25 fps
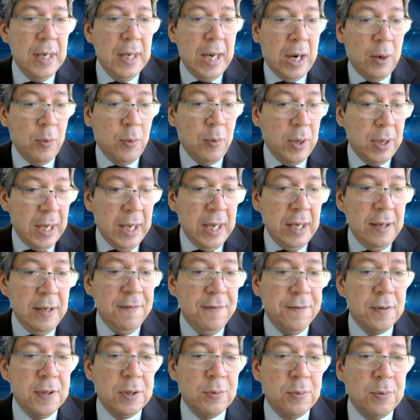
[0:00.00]
Our
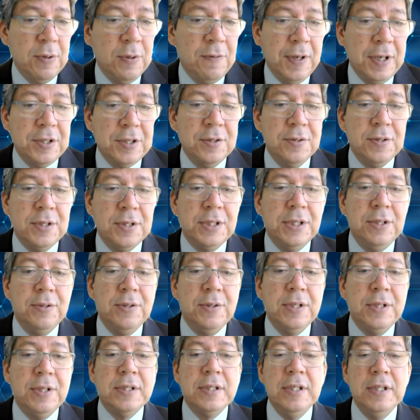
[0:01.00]
aim for the reflection
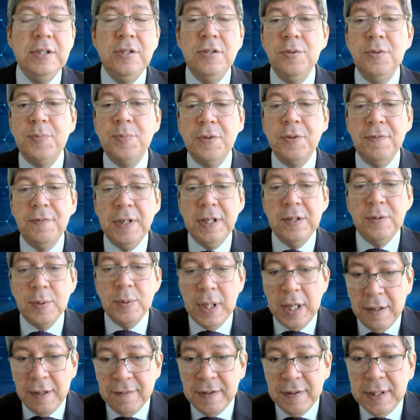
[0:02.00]
series is to provide
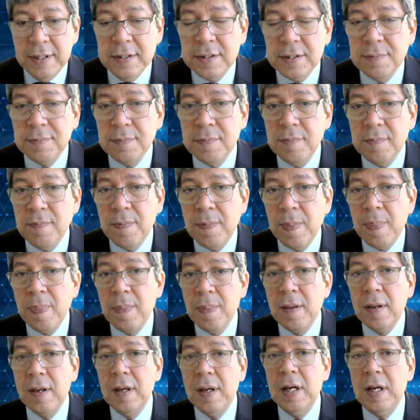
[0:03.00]
relevant,
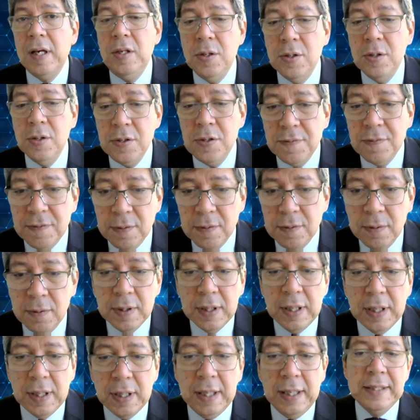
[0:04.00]

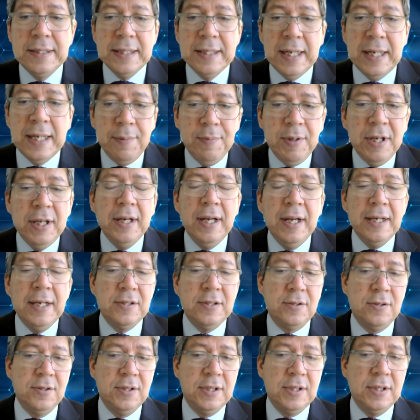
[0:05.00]
useful, and timely
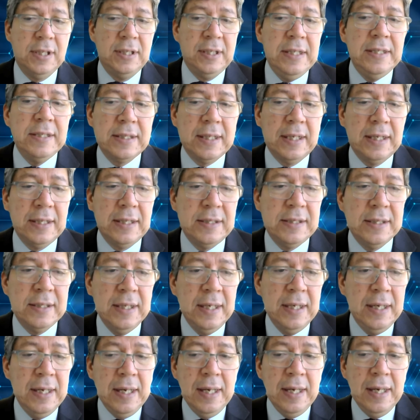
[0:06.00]
lessons and insights
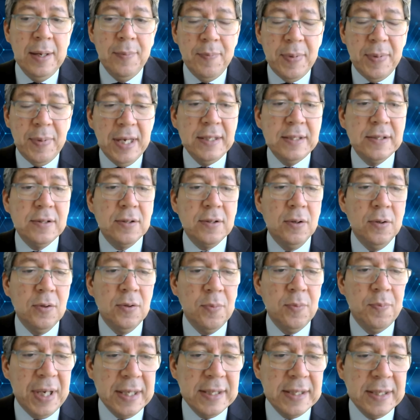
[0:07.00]
based
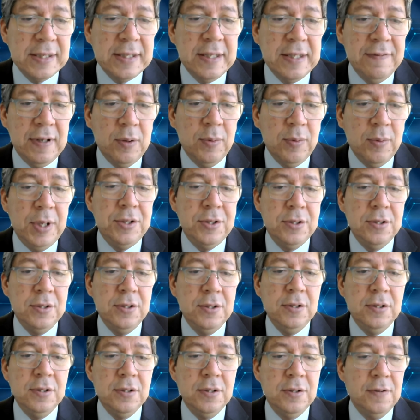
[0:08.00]
on past
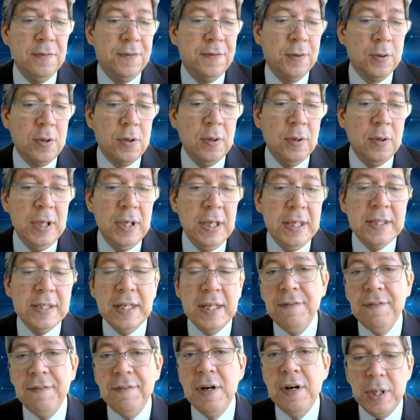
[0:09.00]
evaluations for colleagues
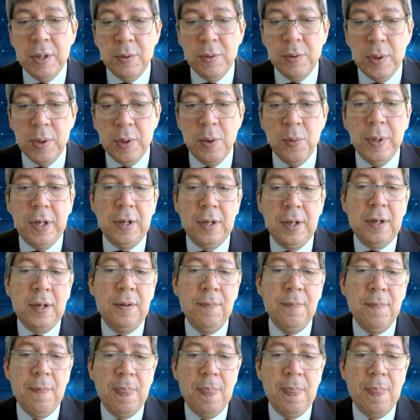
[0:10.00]
everywhere we work.